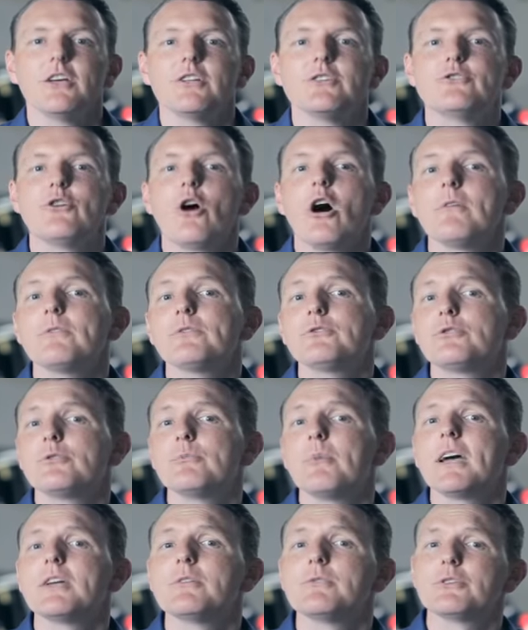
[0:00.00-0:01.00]
Drivers
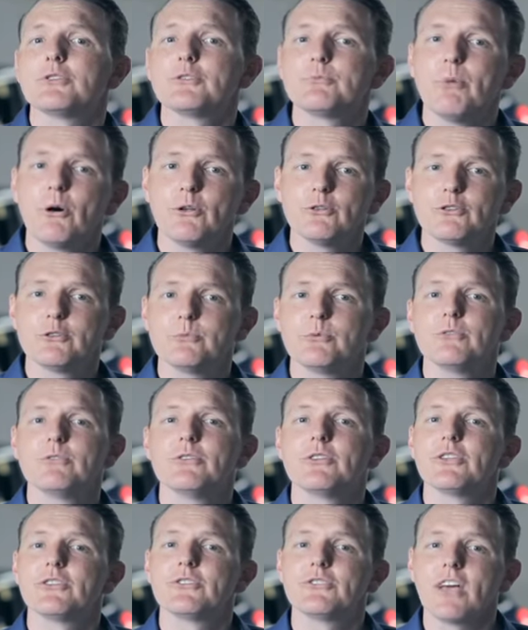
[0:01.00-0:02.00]
remain responsible for
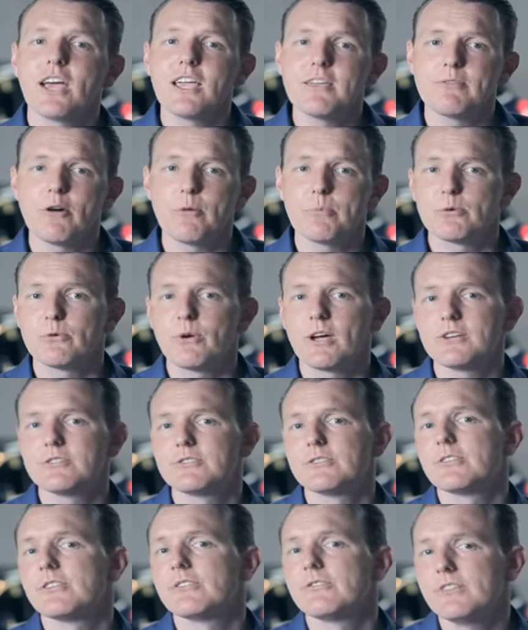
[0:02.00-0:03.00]
the safe operation
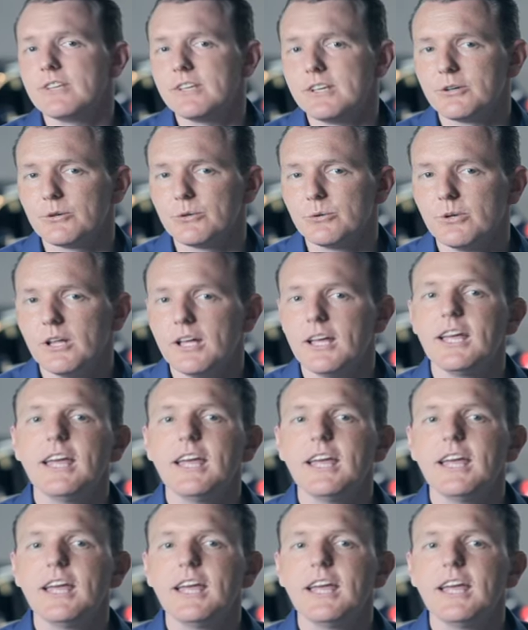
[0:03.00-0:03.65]
of the vehicle,